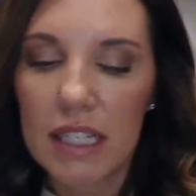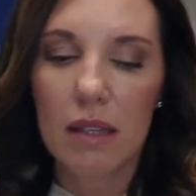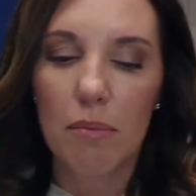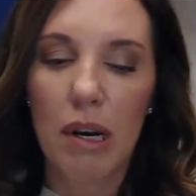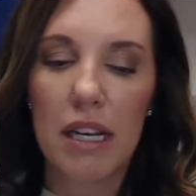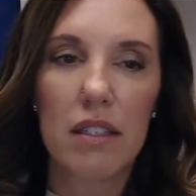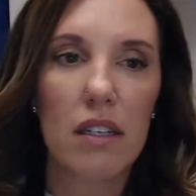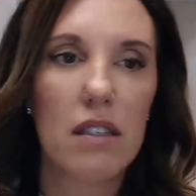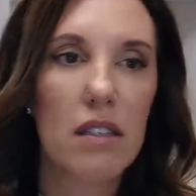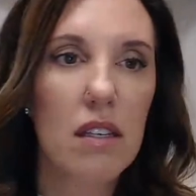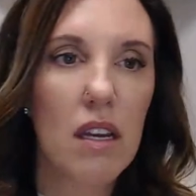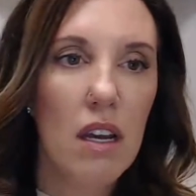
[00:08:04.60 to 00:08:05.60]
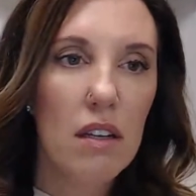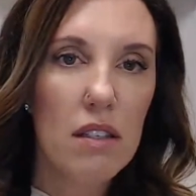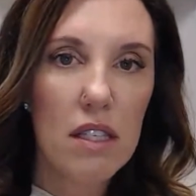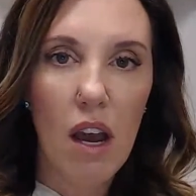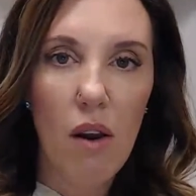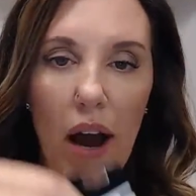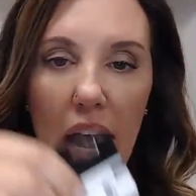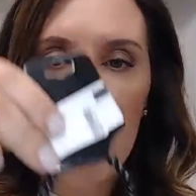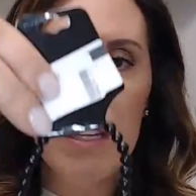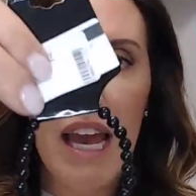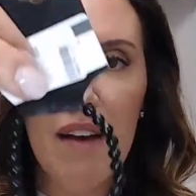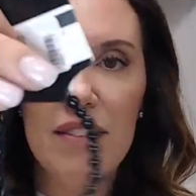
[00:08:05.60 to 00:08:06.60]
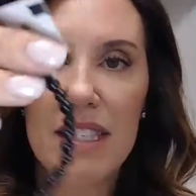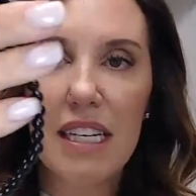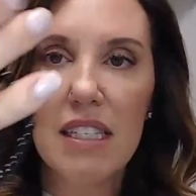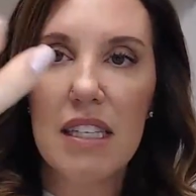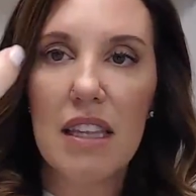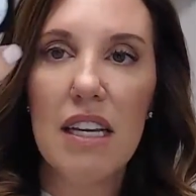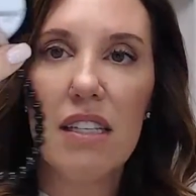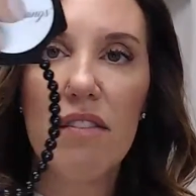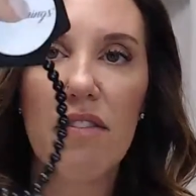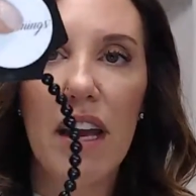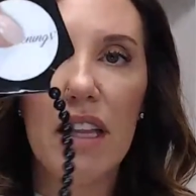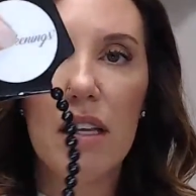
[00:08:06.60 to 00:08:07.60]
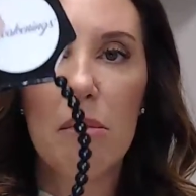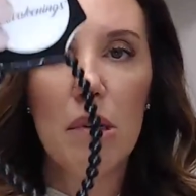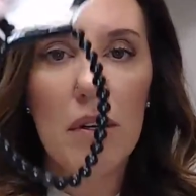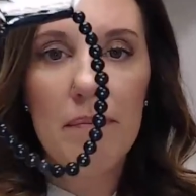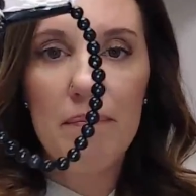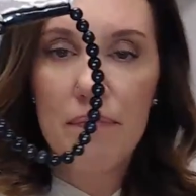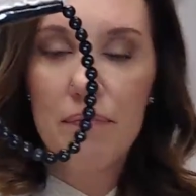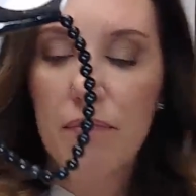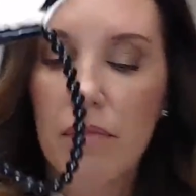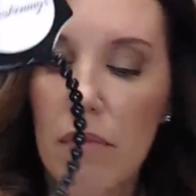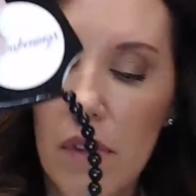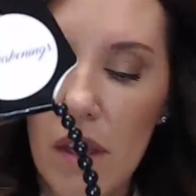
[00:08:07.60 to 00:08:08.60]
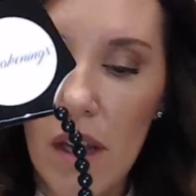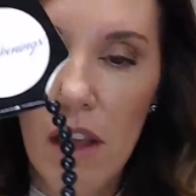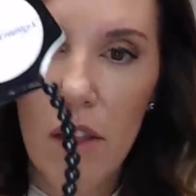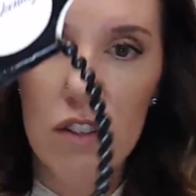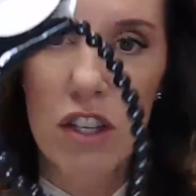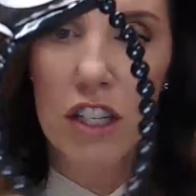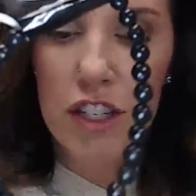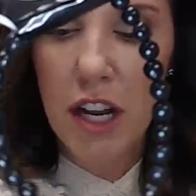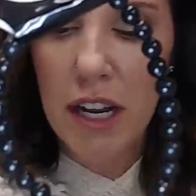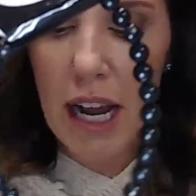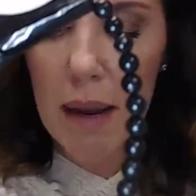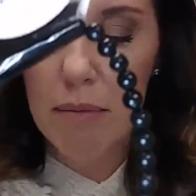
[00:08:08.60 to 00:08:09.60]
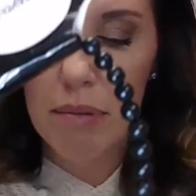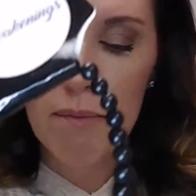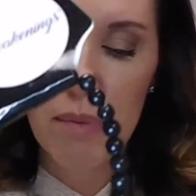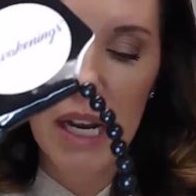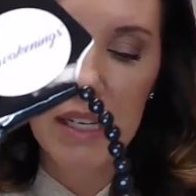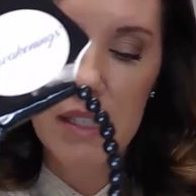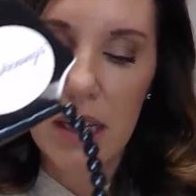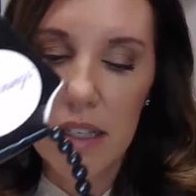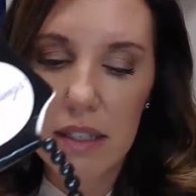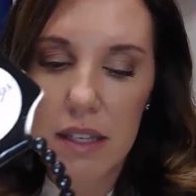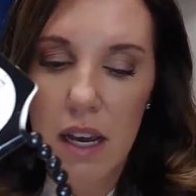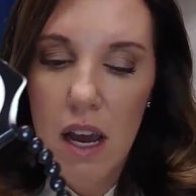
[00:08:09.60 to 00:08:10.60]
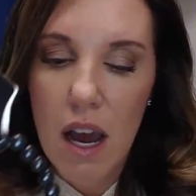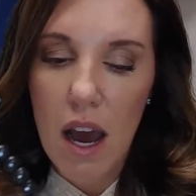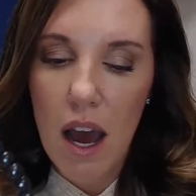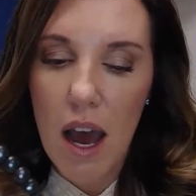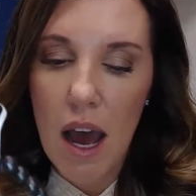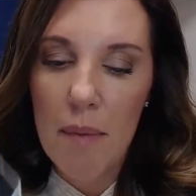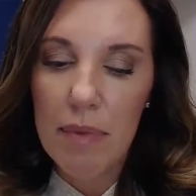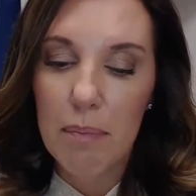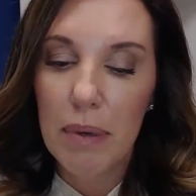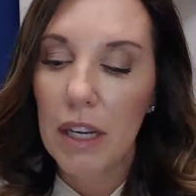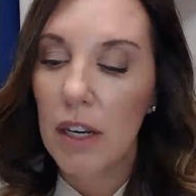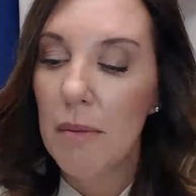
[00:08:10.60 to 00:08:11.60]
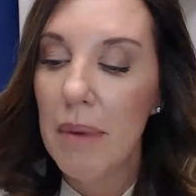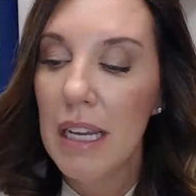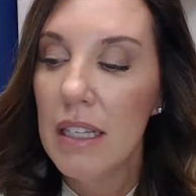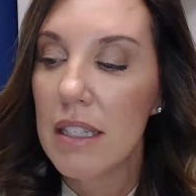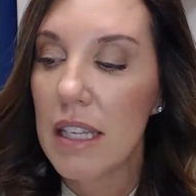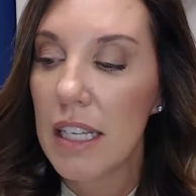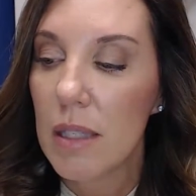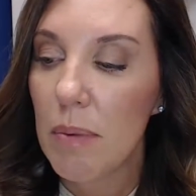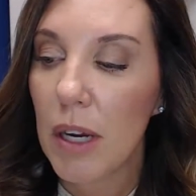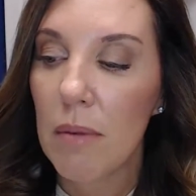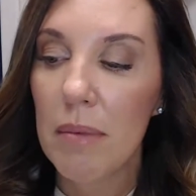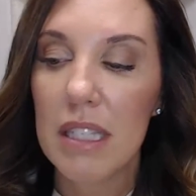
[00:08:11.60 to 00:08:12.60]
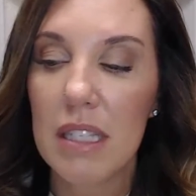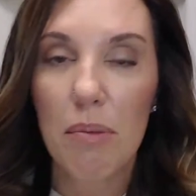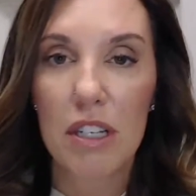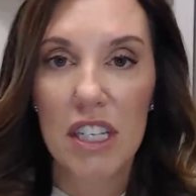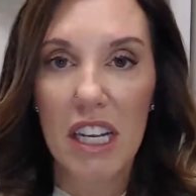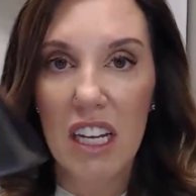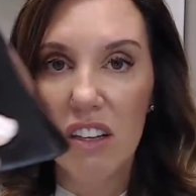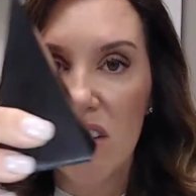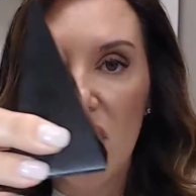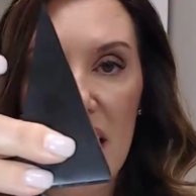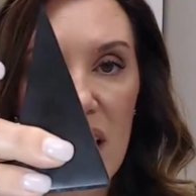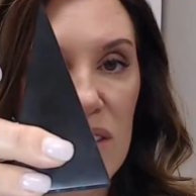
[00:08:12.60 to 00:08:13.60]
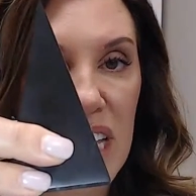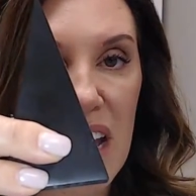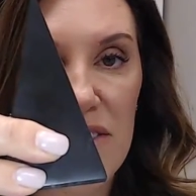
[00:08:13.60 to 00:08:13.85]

6 of the bracelets. So I only have 6 of these available. Those are the shungite bracelets. The pyramids, these pyramids in particular, I only